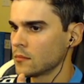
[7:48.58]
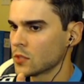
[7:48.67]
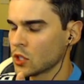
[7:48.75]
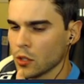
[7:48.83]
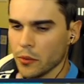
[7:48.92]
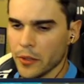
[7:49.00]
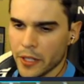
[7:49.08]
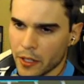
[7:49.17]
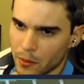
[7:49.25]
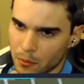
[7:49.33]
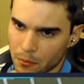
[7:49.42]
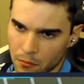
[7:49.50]
So,
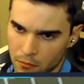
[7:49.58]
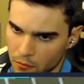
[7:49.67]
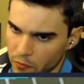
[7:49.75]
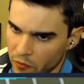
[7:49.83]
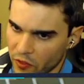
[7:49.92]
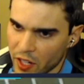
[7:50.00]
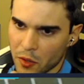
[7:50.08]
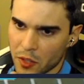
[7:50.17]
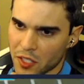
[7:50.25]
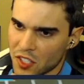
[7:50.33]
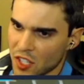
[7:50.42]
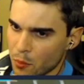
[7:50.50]
very
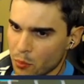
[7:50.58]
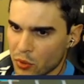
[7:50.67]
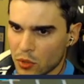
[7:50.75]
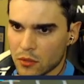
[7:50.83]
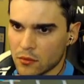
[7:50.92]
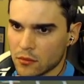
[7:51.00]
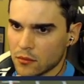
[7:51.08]
simple.